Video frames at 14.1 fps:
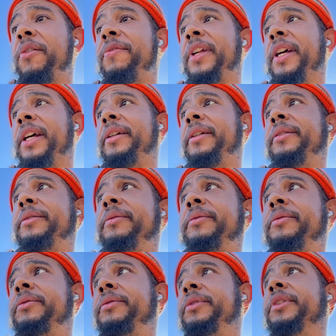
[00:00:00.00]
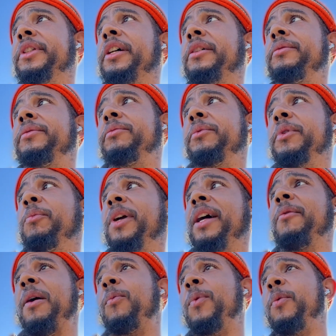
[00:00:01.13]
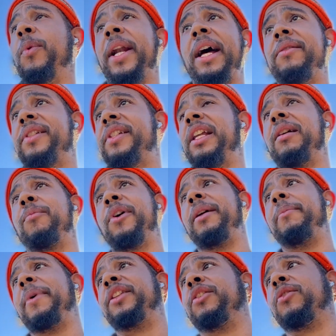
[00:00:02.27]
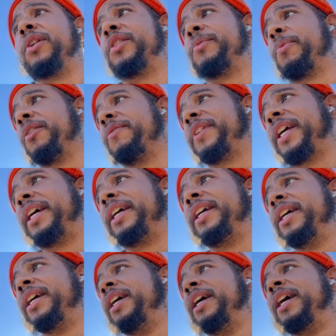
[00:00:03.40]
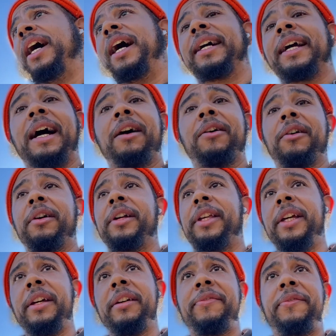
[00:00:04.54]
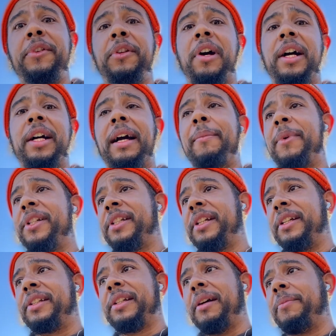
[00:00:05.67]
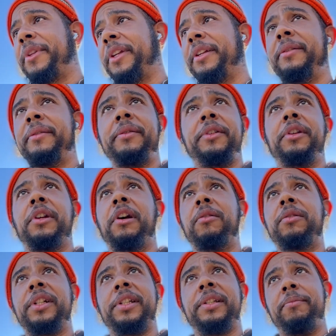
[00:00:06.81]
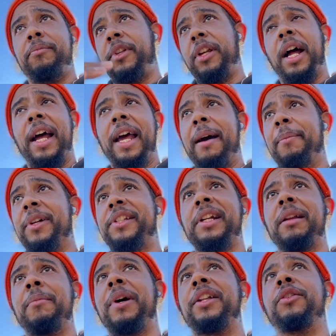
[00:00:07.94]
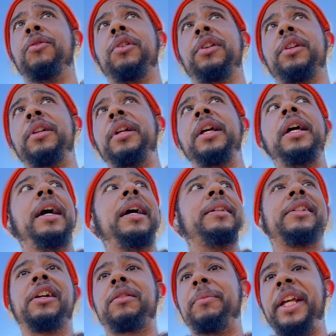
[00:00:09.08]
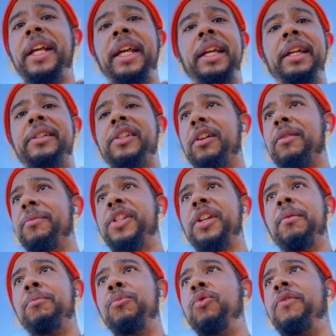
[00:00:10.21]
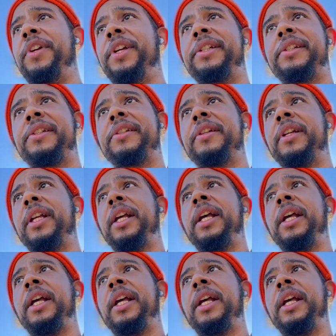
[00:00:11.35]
birthday. You know, we went out, celebrated my daughter's birthday. I got her a gift. You know, I got my son something, you know, because I had my son and my daughter. Took them to eat, took them to the movies,